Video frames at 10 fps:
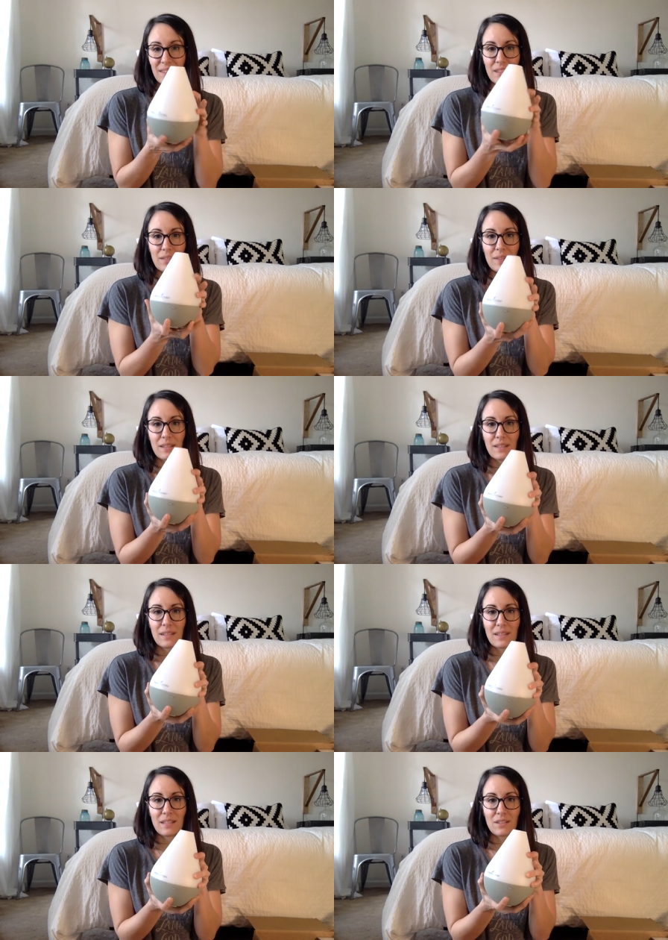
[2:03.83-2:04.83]
Let's see if I can
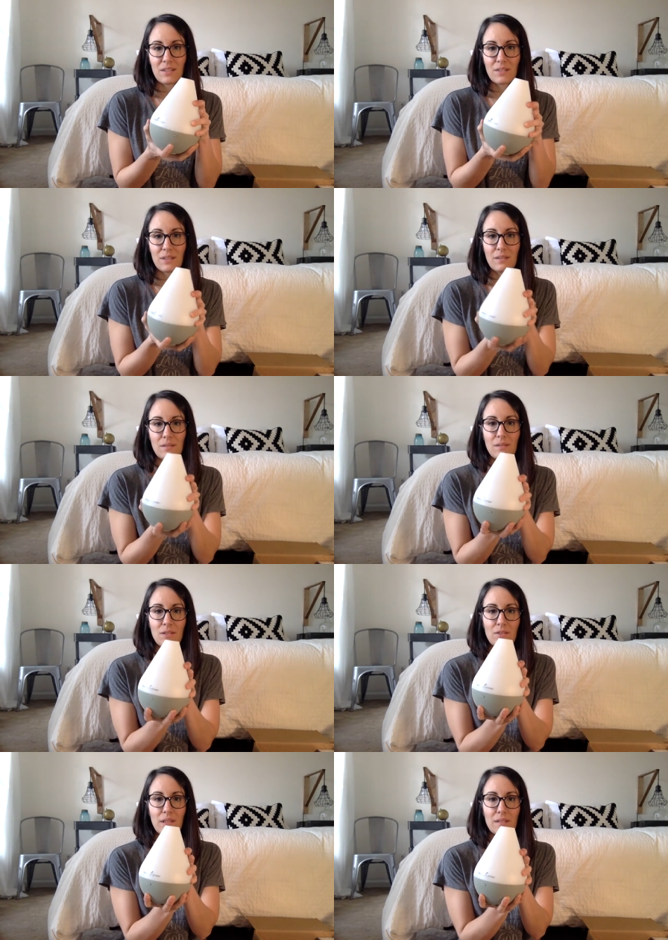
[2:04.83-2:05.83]
get that straight
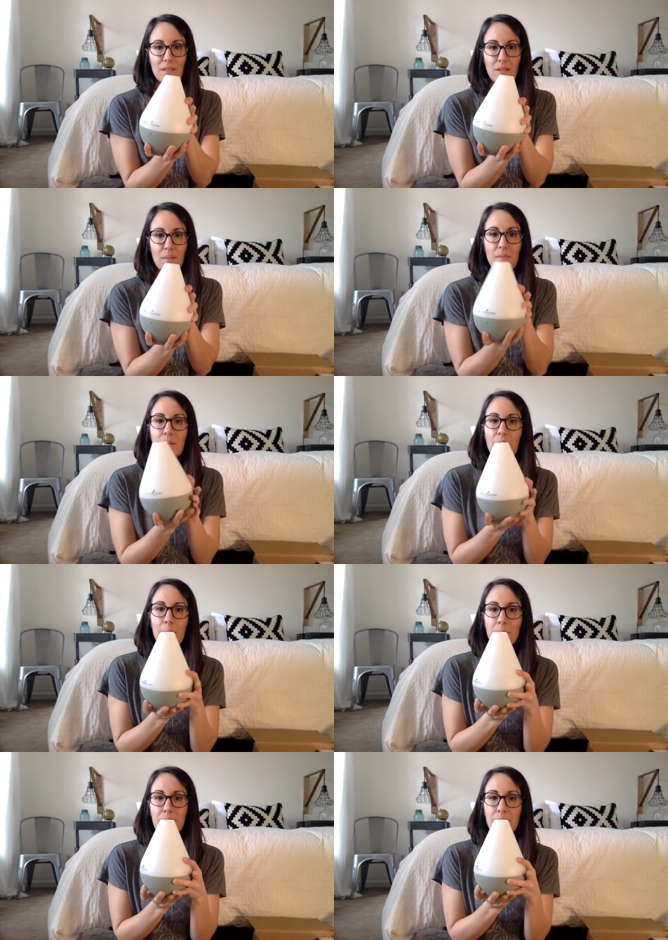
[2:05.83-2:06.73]
straightened up. There we go.